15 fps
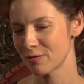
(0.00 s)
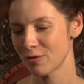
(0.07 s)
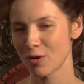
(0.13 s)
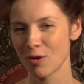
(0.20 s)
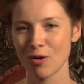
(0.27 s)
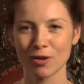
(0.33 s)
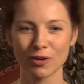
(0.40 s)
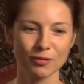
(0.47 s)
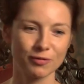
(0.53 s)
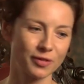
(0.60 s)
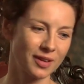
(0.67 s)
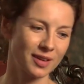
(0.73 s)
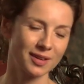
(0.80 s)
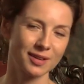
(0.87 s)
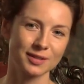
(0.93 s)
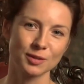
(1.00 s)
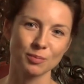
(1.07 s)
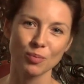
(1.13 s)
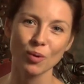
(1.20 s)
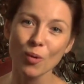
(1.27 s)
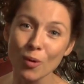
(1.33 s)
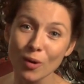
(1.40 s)
for all of the
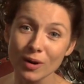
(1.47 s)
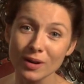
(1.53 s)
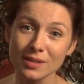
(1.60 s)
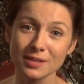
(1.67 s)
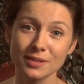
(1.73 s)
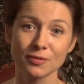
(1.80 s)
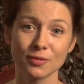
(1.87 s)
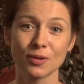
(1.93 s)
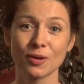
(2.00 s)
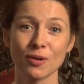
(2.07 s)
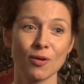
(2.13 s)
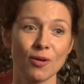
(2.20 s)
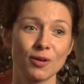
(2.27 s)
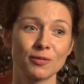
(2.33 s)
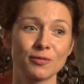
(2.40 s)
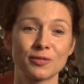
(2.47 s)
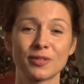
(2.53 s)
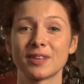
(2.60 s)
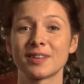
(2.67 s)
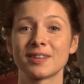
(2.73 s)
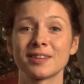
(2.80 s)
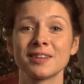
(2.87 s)
support, for all of
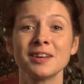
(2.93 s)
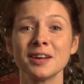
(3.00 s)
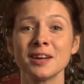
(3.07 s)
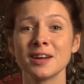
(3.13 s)
the